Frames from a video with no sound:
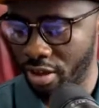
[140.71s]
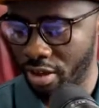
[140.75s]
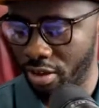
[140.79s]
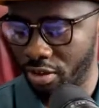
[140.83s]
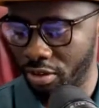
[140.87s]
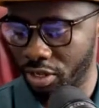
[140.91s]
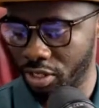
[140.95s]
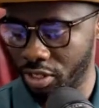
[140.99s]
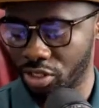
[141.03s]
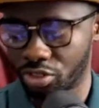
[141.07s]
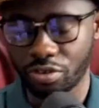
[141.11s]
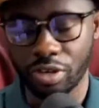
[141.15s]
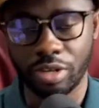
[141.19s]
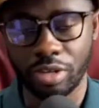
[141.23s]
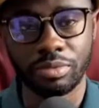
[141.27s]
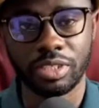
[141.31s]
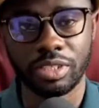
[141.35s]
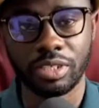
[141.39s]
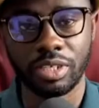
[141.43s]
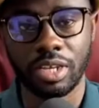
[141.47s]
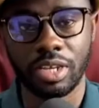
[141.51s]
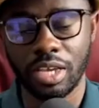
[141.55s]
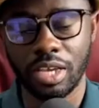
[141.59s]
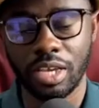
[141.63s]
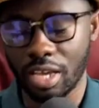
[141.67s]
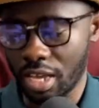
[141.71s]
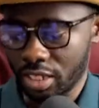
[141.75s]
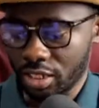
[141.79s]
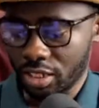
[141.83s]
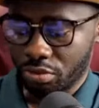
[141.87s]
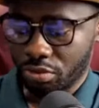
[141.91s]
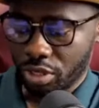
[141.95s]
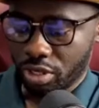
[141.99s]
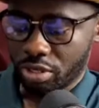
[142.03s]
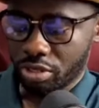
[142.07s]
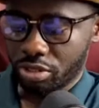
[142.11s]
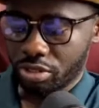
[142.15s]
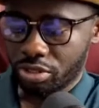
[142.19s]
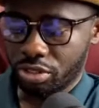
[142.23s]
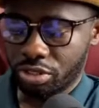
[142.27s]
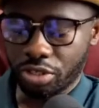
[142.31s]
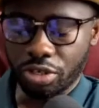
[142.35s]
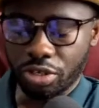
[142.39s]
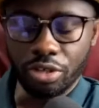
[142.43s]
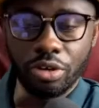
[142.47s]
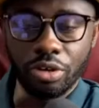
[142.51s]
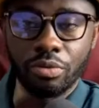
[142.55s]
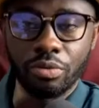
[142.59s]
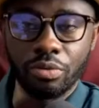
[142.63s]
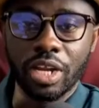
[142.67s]
on the stream today as we
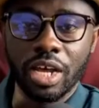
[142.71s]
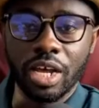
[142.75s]
continue with